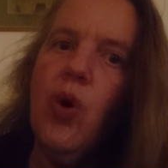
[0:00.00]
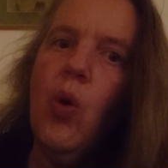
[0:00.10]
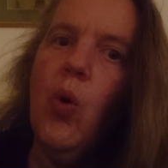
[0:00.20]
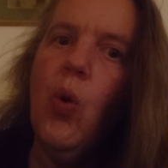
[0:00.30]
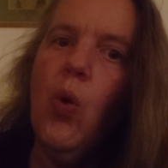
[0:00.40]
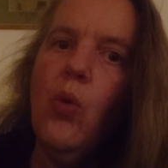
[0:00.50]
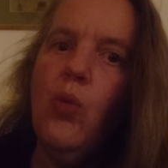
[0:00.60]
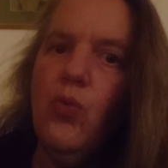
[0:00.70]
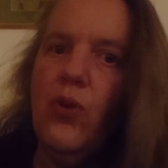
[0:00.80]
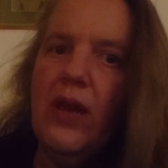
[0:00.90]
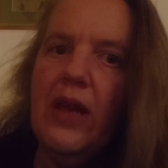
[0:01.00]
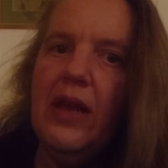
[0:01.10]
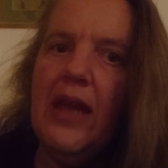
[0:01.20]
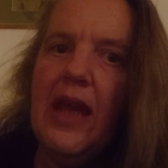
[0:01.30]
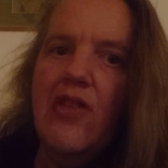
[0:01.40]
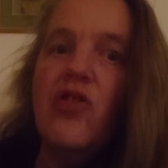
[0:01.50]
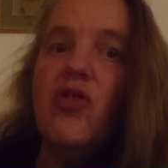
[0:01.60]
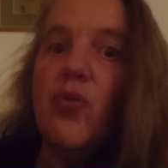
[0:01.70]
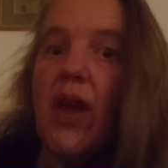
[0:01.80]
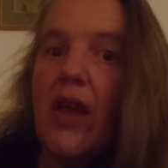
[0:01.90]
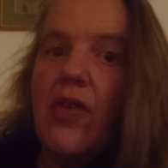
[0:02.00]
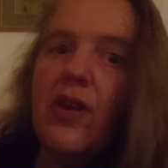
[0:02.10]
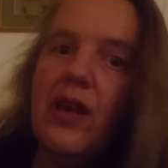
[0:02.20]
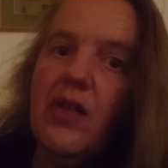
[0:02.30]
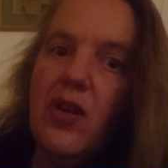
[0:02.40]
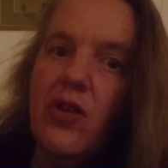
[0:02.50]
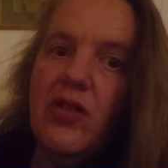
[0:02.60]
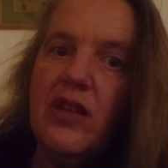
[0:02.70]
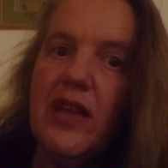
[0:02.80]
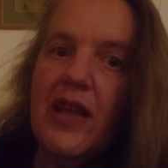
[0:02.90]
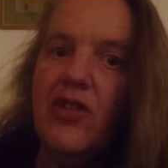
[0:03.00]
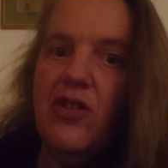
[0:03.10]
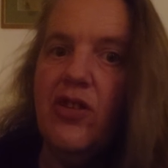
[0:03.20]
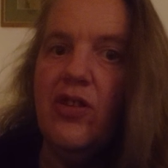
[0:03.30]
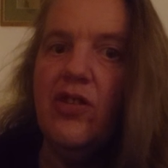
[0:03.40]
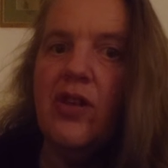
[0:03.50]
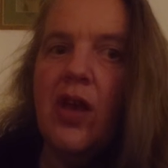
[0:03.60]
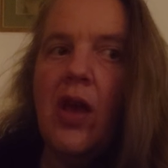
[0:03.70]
or really strengthening those connections